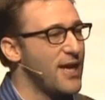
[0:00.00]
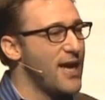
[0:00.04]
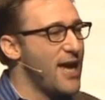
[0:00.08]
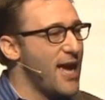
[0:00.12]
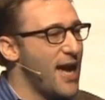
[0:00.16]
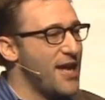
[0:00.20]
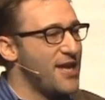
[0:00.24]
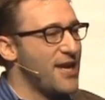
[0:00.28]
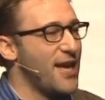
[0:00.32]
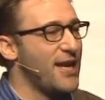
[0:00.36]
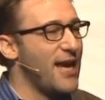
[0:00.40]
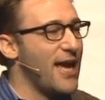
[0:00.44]

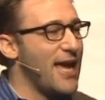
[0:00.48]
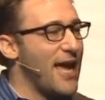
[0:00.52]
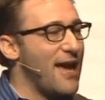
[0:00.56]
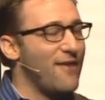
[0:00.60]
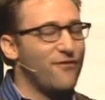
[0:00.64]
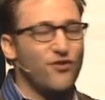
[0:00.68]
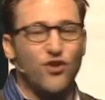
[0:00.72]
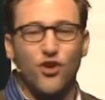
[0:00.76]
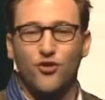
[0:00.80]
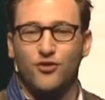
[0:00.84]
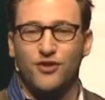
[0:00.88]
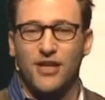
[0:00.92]
And yet I have
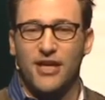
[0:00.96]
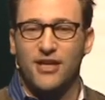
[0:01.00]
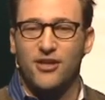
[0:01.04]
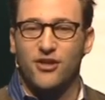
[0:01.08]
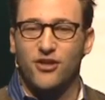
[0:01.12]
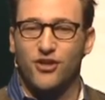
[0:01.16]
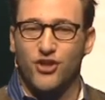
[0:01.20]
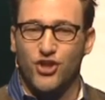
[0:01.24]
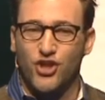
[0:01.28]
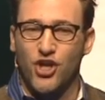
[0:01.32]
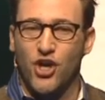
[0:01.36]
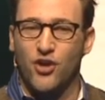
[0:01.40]
no data to
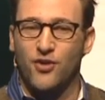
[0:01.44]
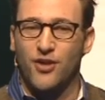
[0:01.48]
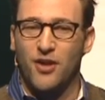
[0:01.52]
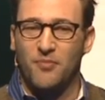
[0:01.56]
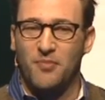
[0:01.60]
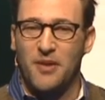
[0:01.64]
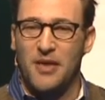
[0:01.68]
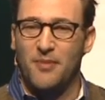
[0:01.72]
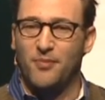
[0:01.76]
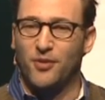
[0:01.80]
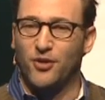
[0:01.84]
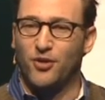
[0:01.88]
show that
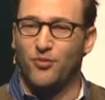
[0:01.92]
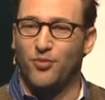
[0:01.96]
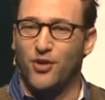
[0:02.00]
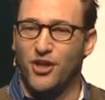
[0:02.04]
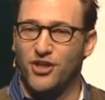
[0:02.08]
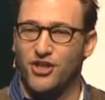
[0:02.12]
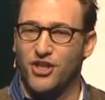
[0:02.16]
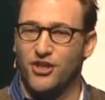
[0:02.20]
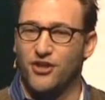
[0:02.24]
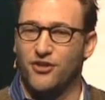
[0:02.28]
people are brushing